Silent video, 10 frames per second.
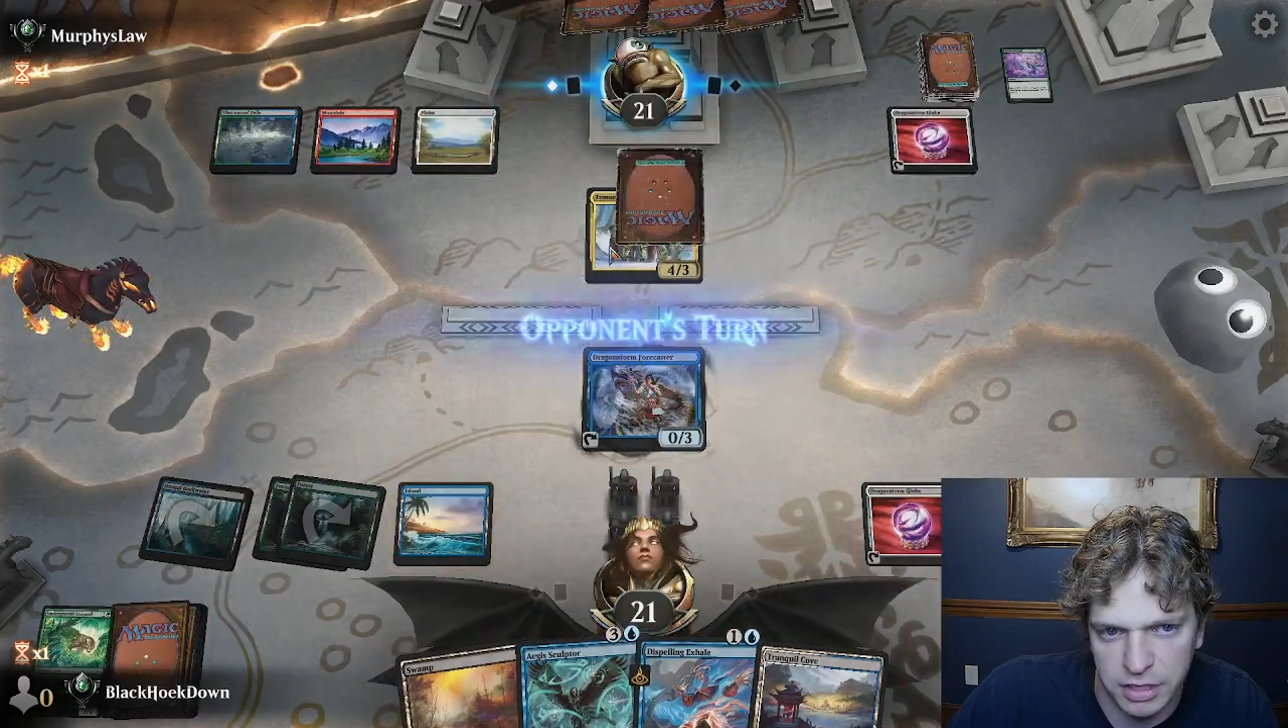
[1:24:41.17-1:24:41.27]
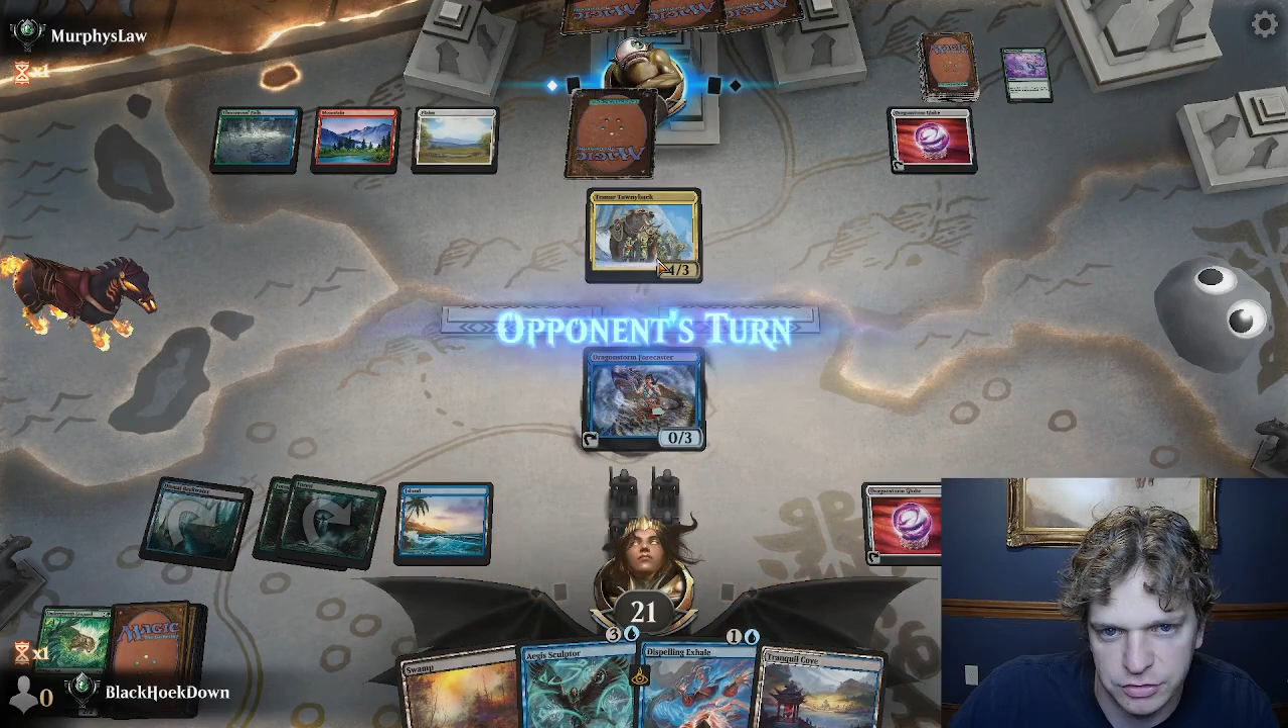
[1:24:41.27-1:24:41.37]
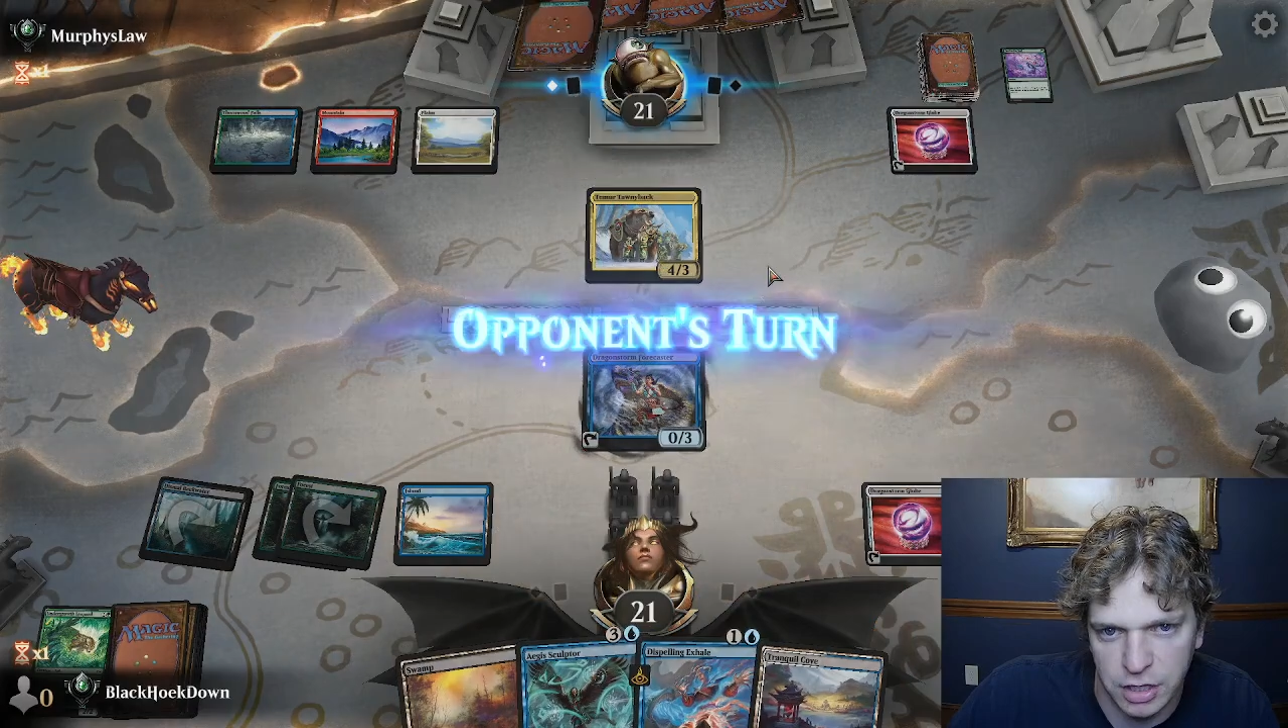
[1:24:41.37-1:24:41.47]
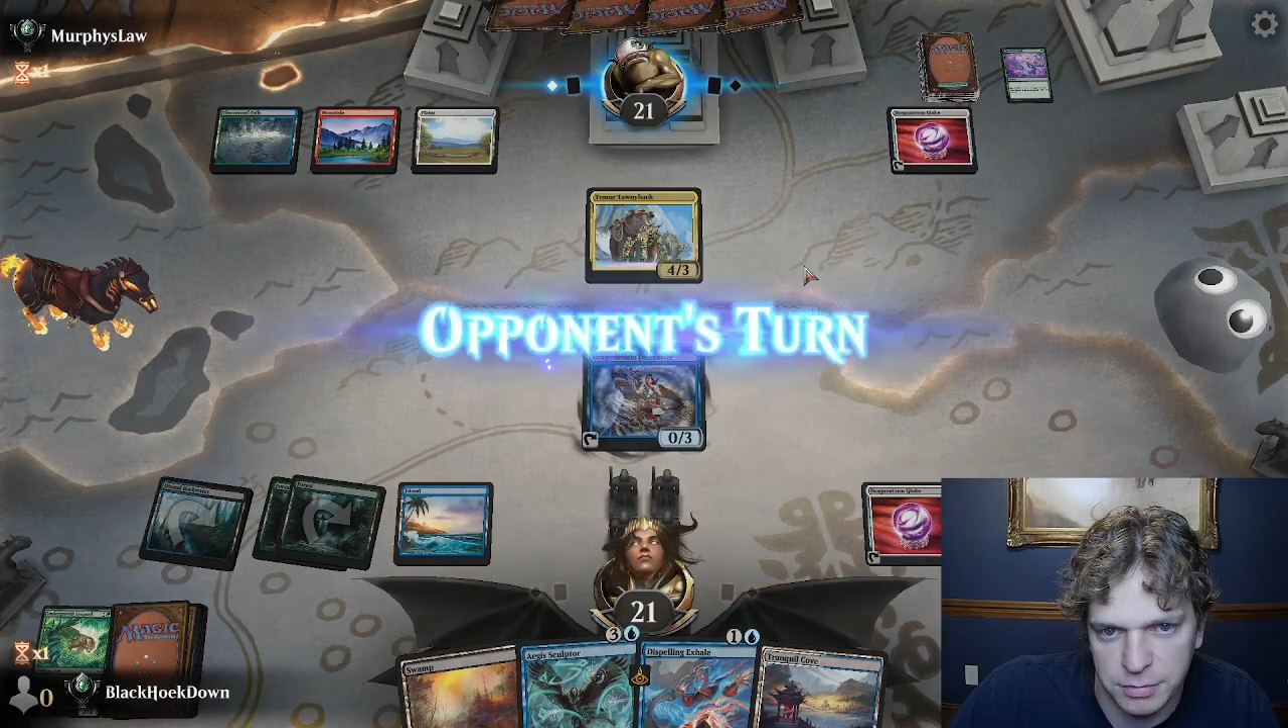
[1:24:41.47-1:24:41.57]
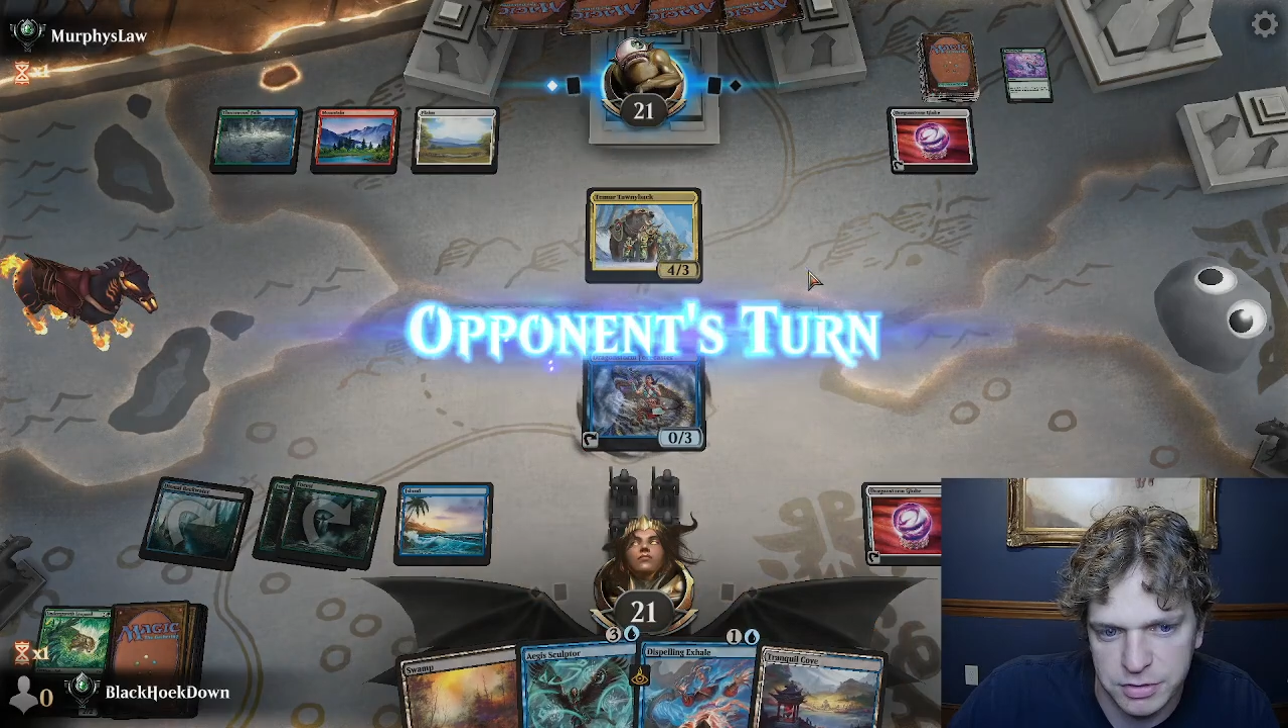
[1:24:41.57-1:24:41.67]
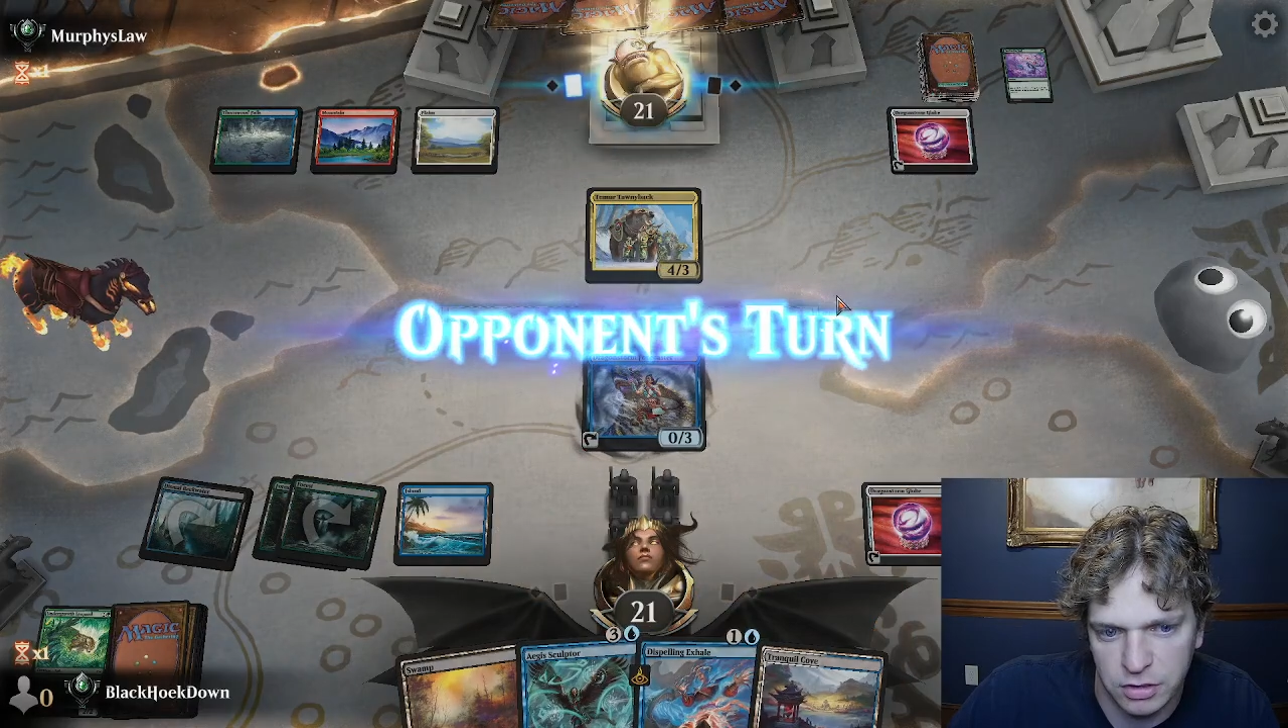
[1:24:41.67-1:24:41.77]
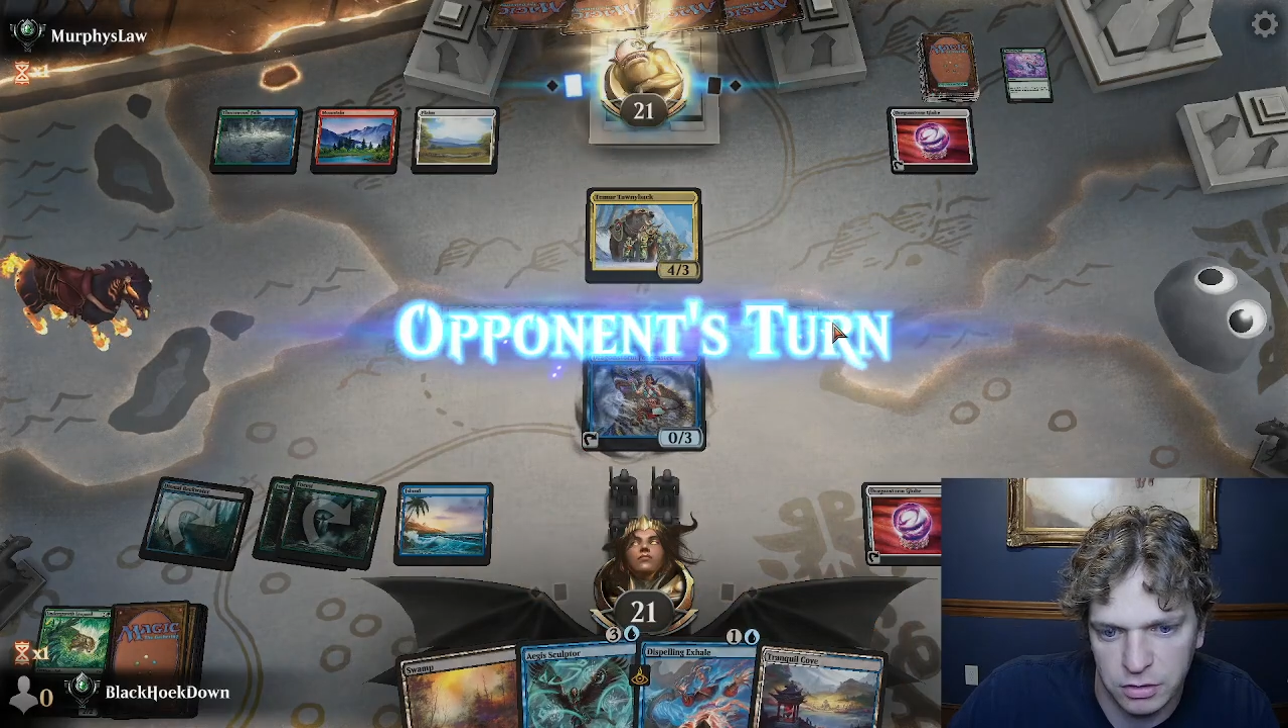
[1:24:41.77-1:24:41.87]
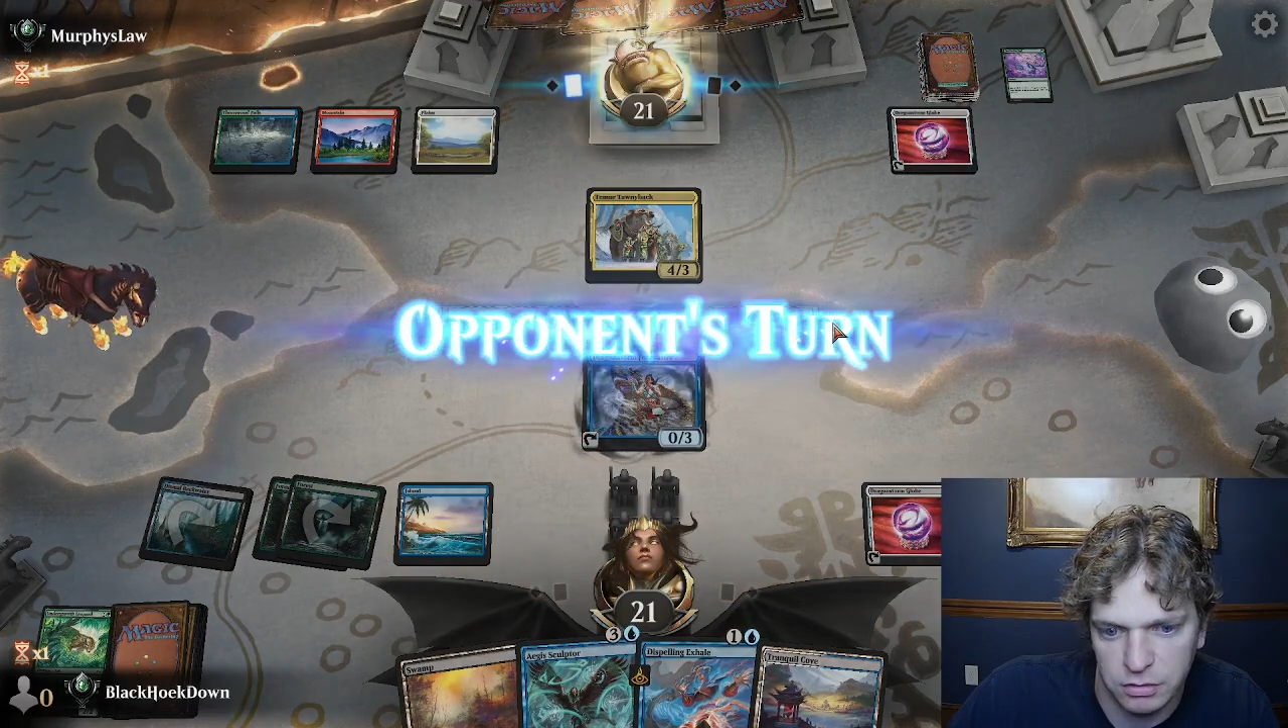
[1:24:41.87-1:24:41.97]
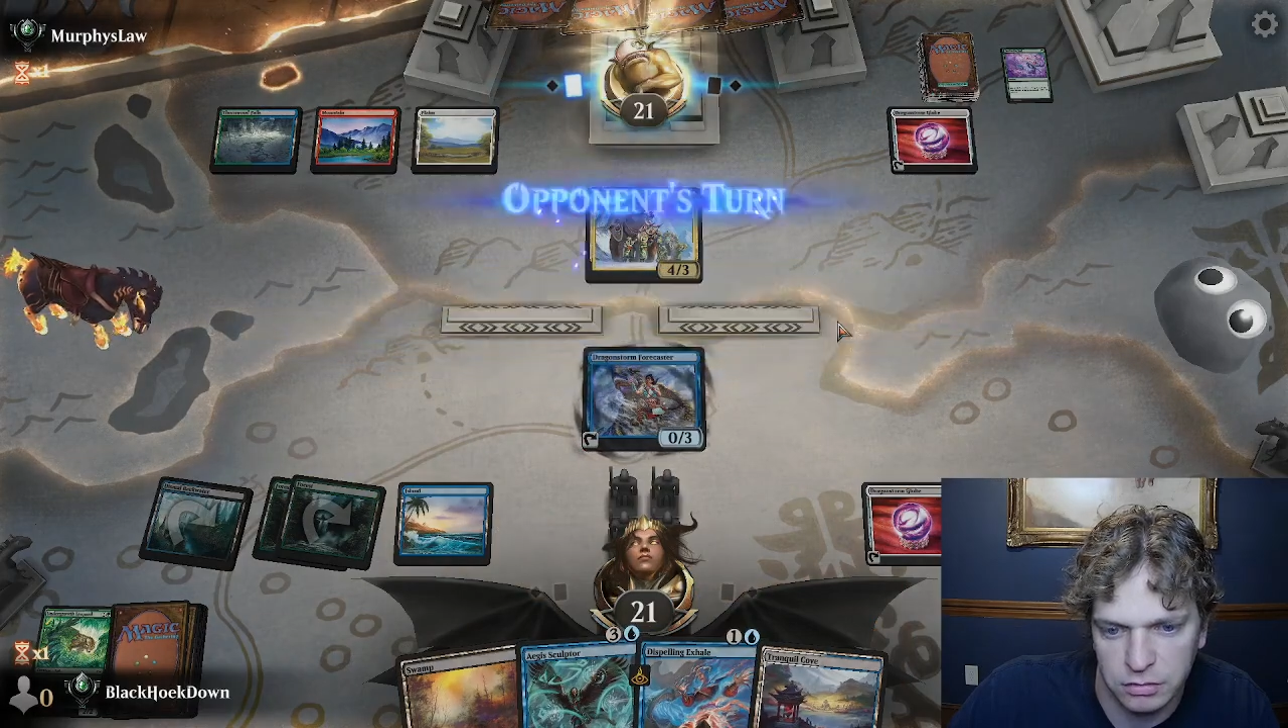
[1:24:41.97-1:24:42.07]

drop, so